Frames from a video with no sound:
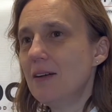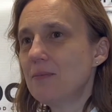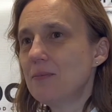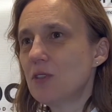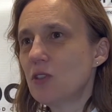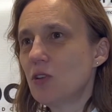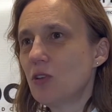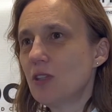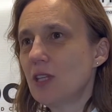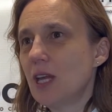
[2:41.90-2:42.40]

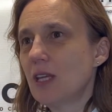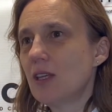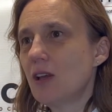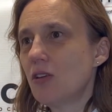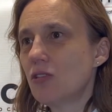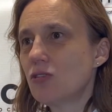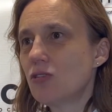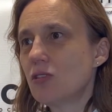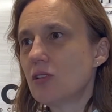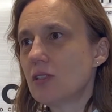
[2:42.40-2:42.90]
So then I
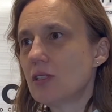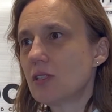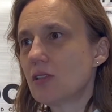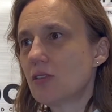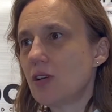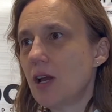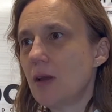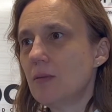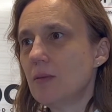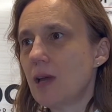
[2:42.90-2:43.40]
also
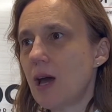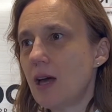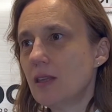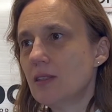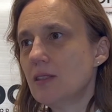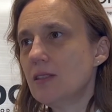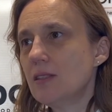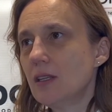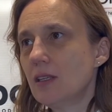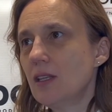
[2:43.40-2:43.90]
described
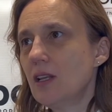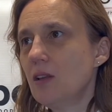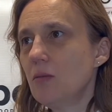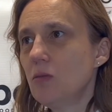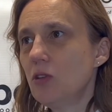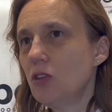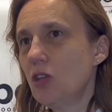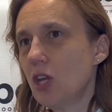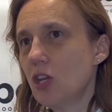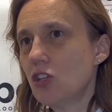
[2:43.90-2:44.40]
other signaling
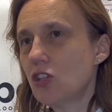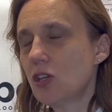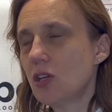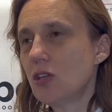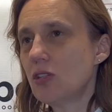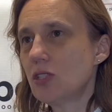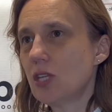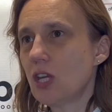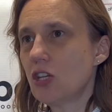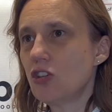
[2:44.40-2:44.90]

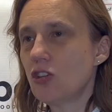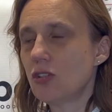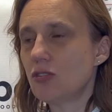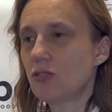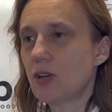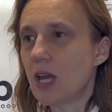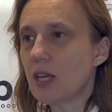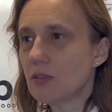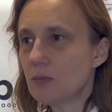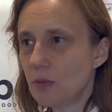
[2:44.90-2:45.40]
mutations such as
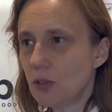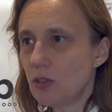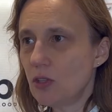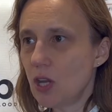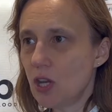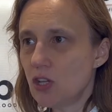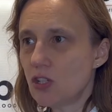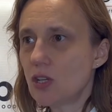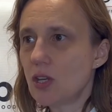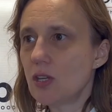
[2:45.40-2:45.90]
RAS
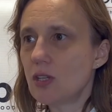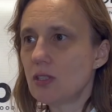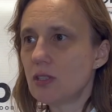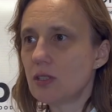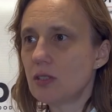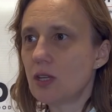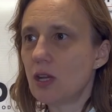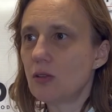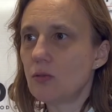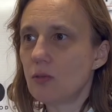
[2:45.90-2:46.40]

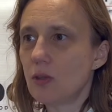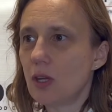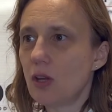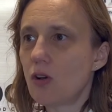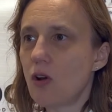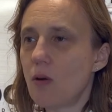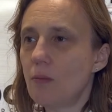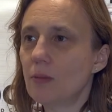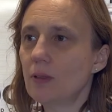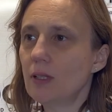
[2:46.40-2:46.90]
mutations that we
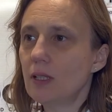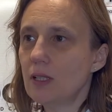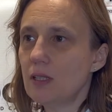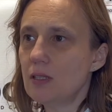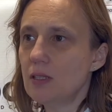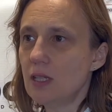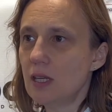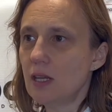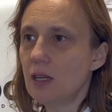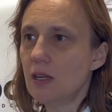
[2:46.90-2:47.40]
commonly
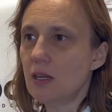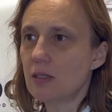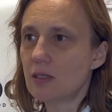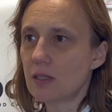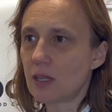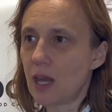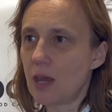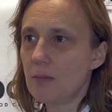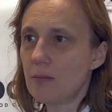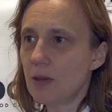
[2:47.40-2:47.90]
see
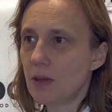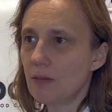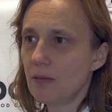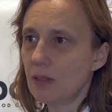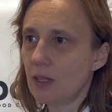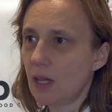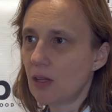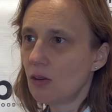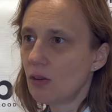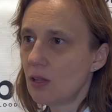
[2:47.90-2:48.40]
escaping
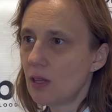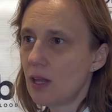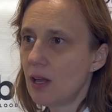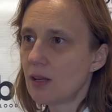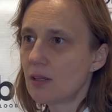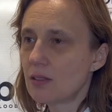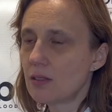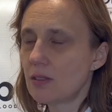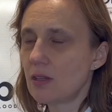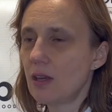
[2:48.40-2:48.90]

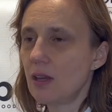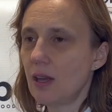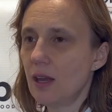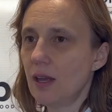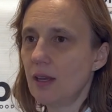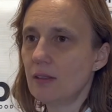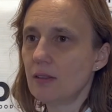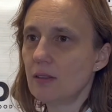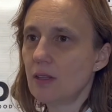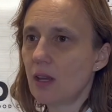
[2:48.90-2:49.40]
Venetoclax,
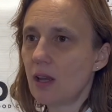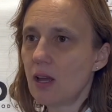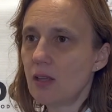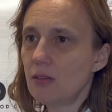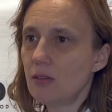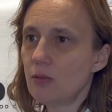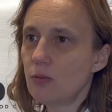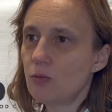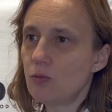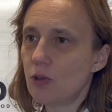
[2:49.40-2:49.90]
and they
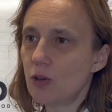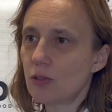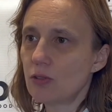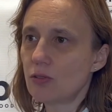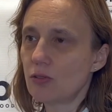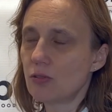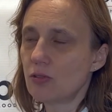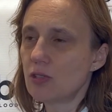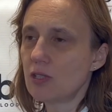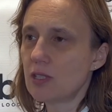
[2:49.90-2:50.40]
kind of work
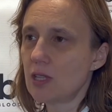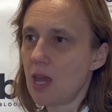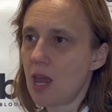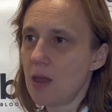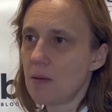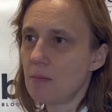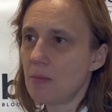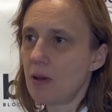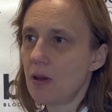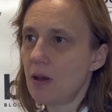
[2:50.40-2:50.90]
through the
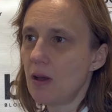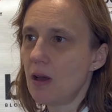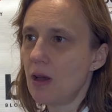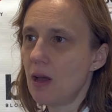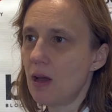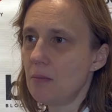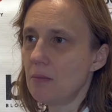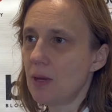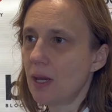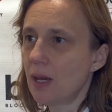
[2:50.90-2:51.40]
same
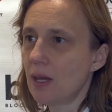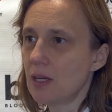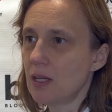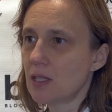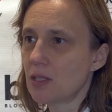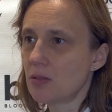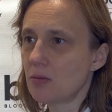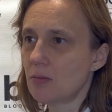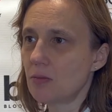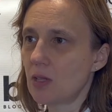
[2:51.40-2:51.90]

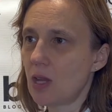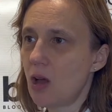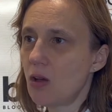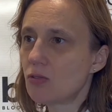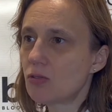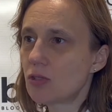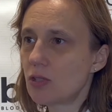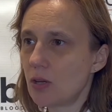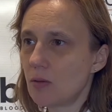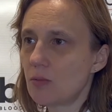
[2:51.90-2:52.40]
mechanism
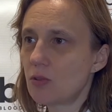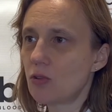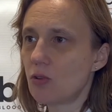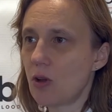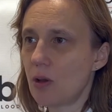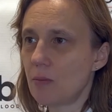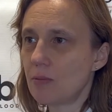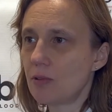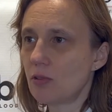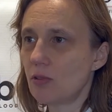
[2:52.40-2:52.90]
downstream through
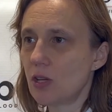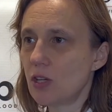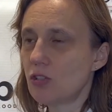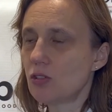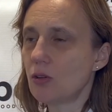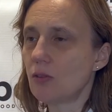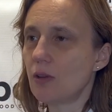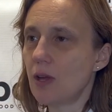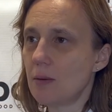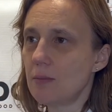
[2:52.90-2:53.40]

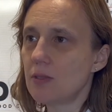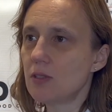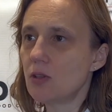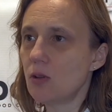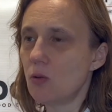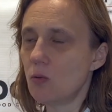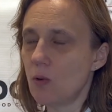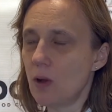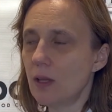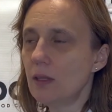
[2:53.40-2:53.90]
upregulation of
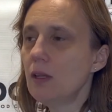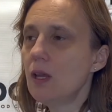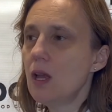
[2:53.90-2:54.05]
MCL1.